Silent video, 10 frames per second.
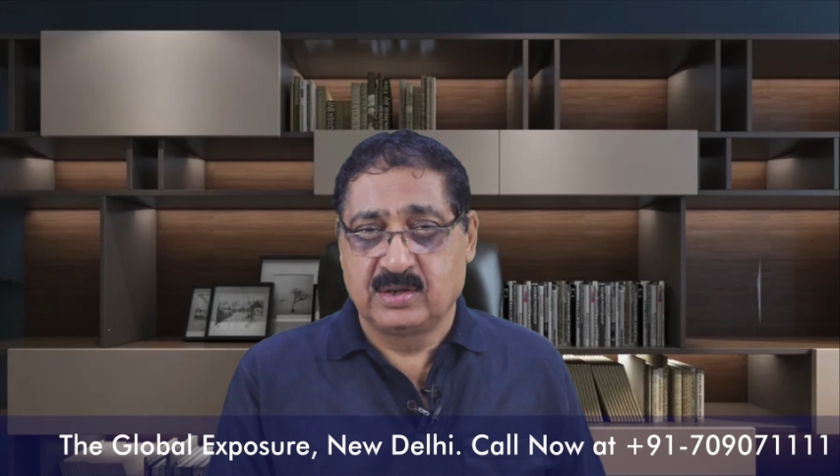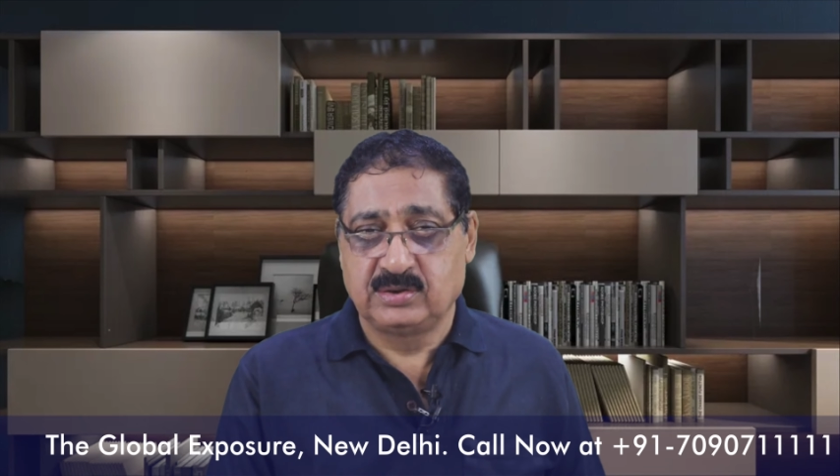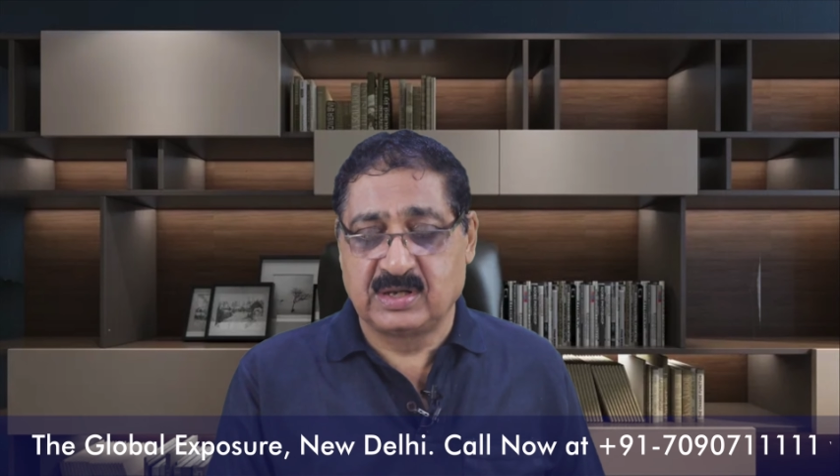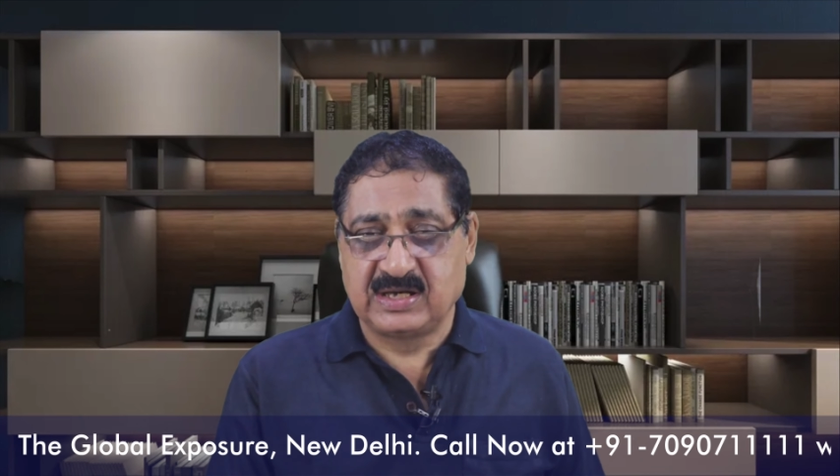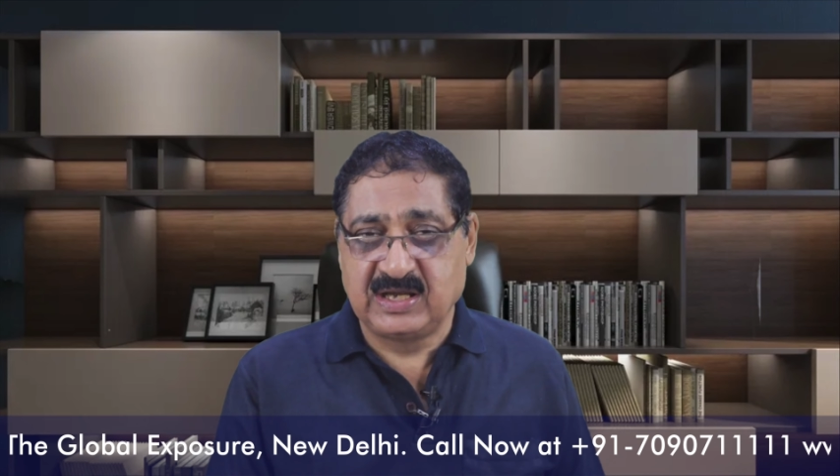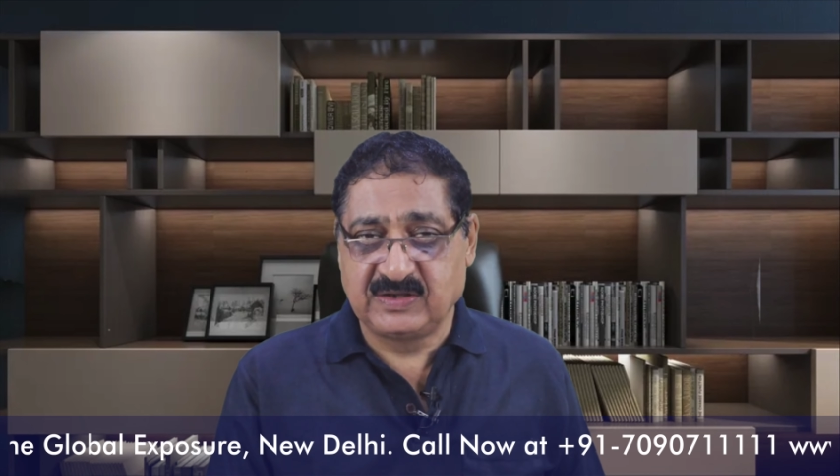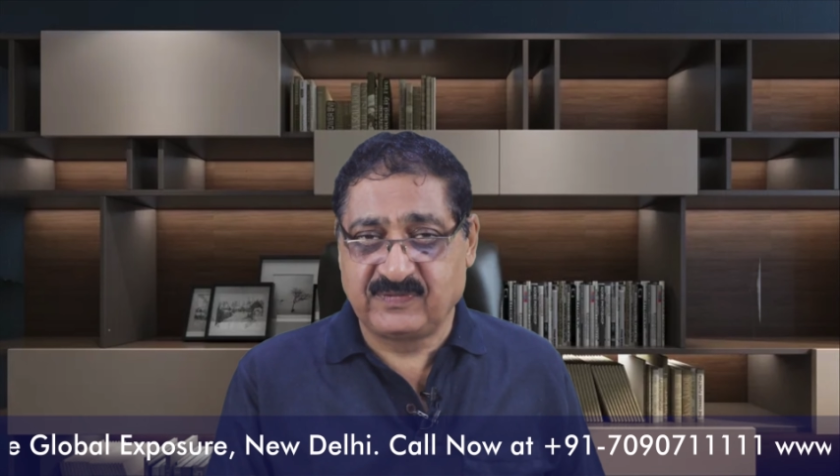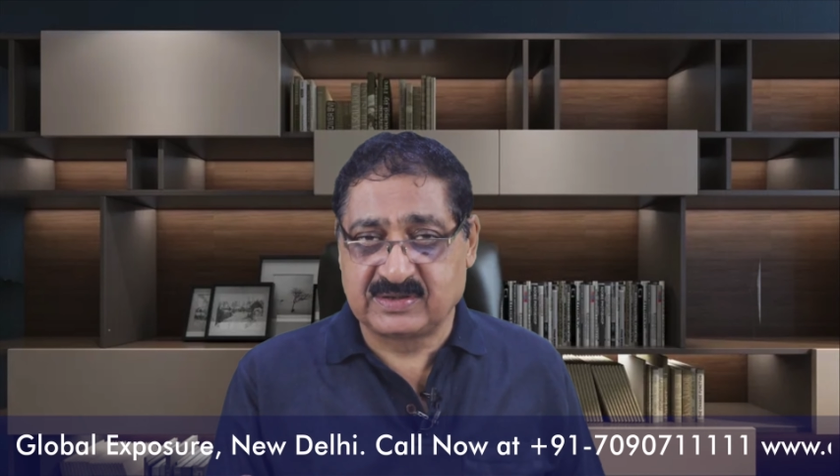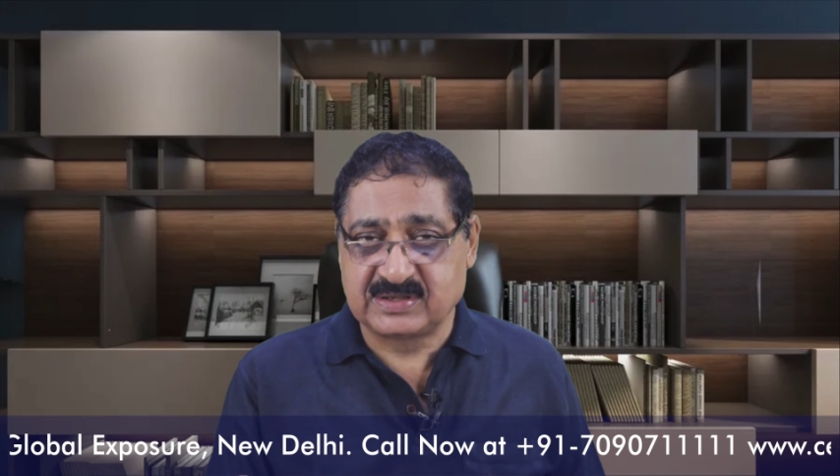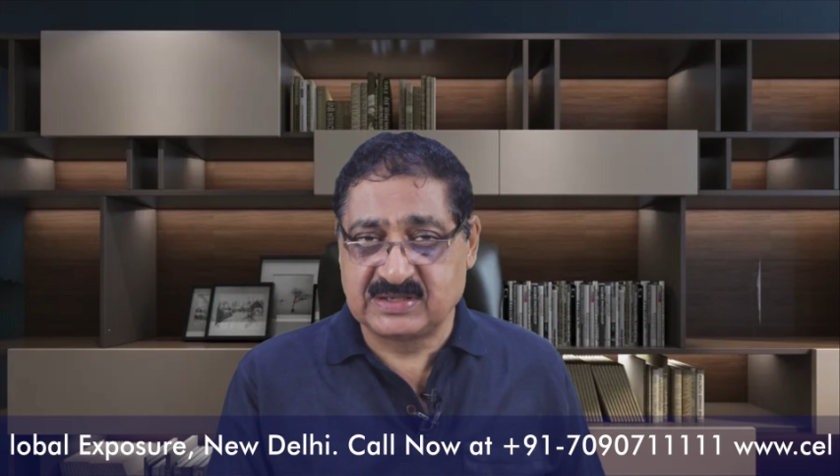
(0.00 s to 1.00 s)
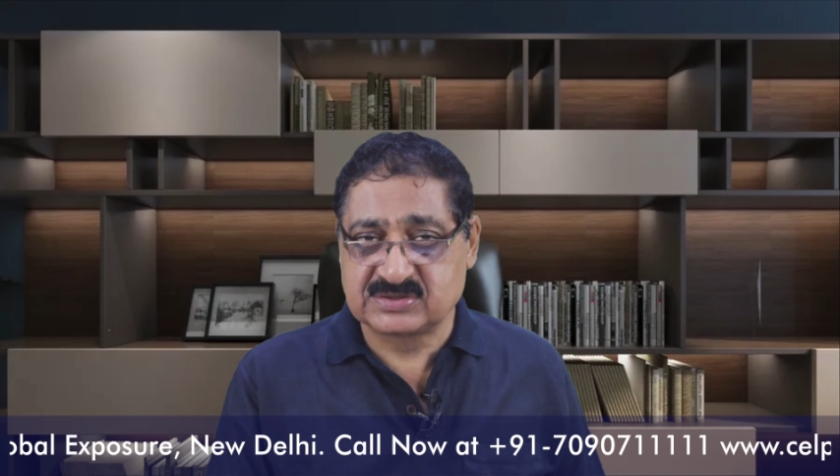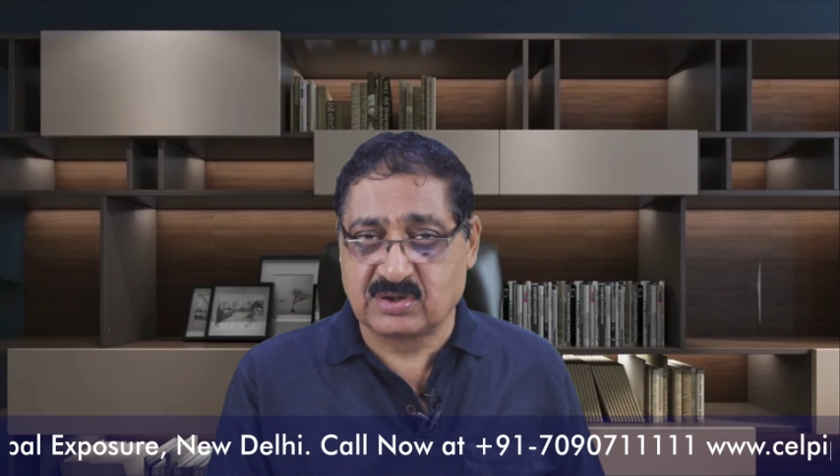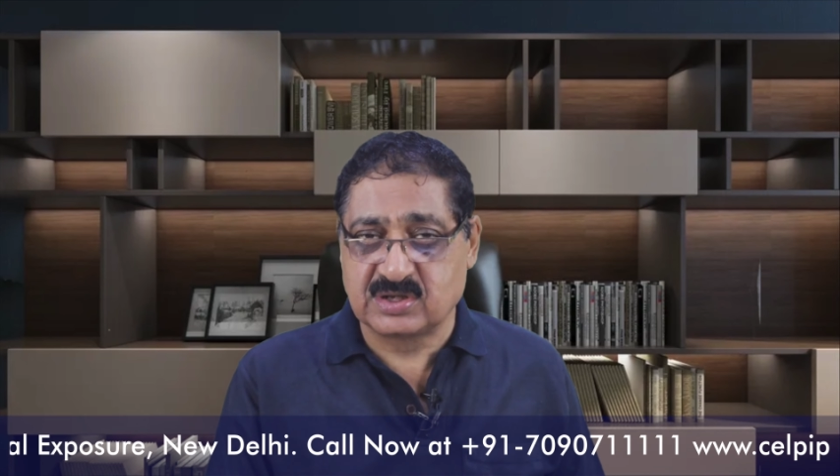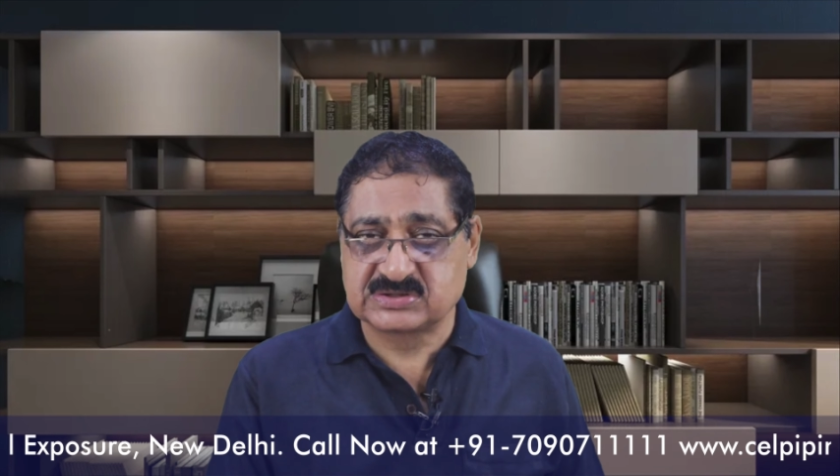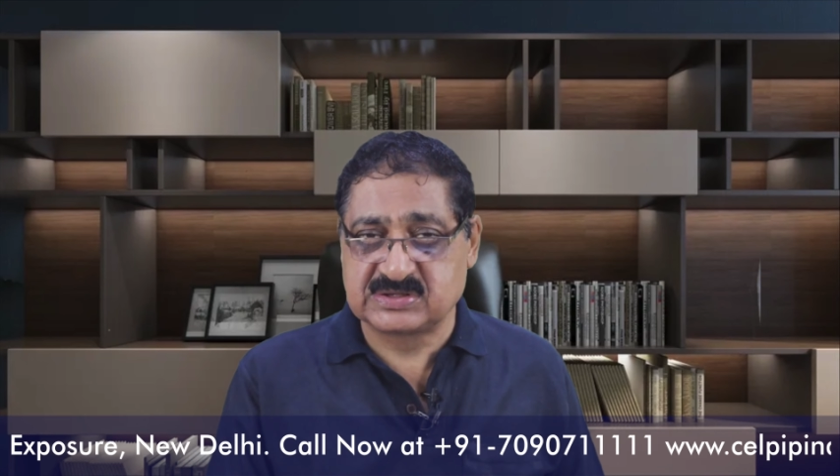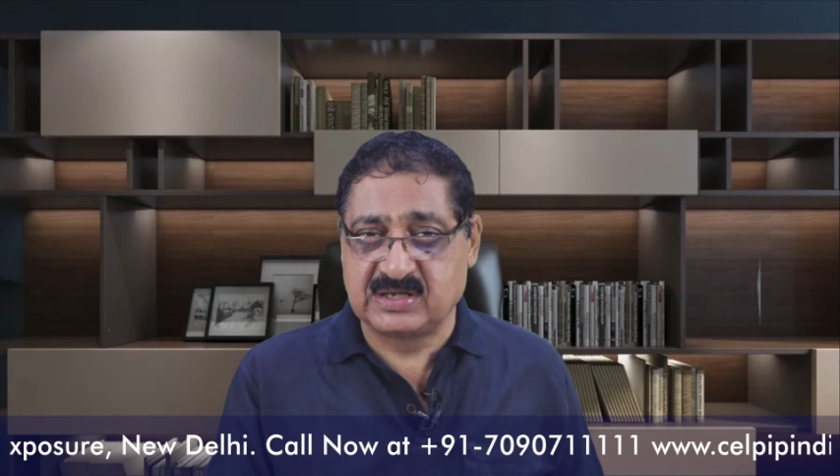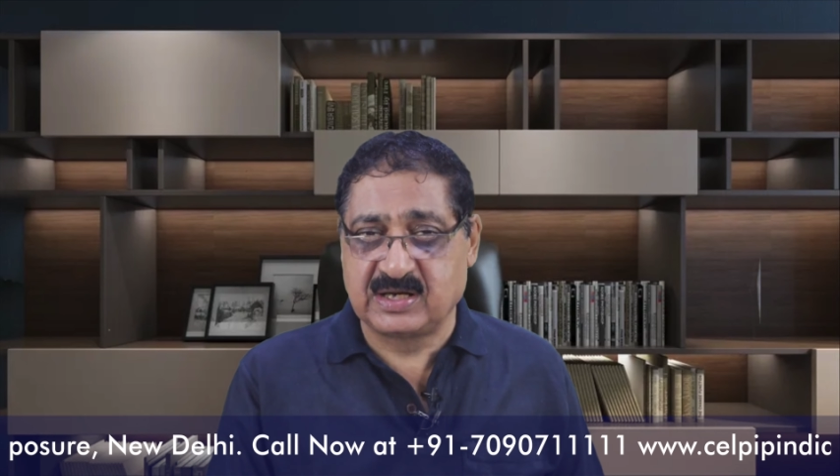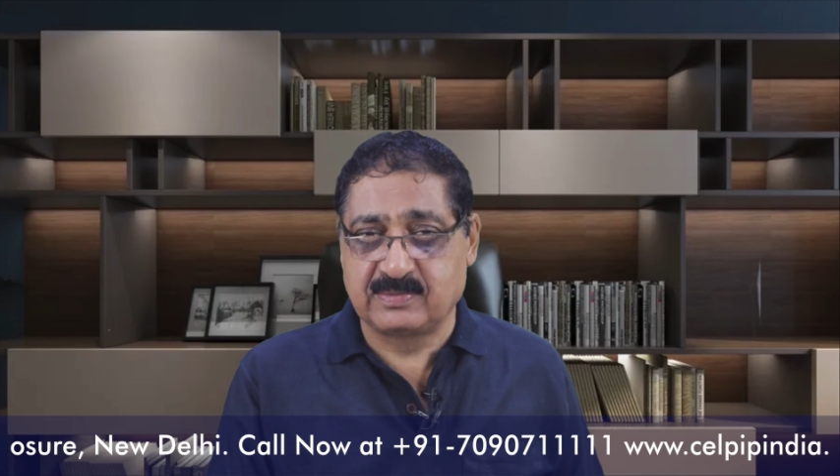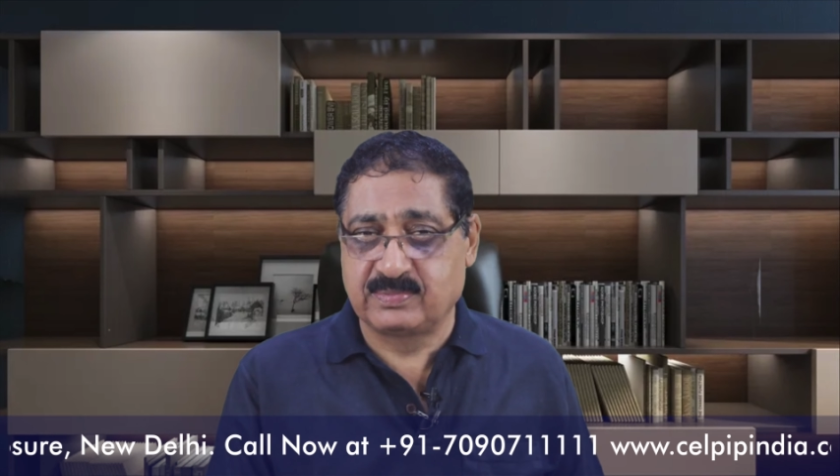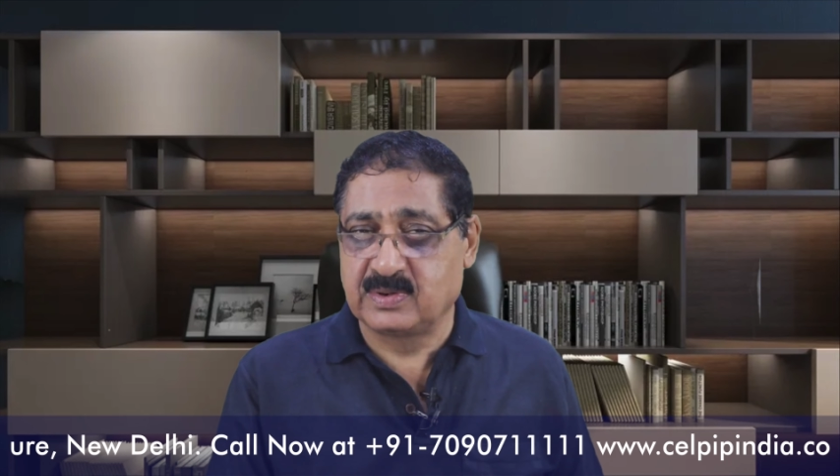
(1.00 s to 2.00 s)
your age factor is constant at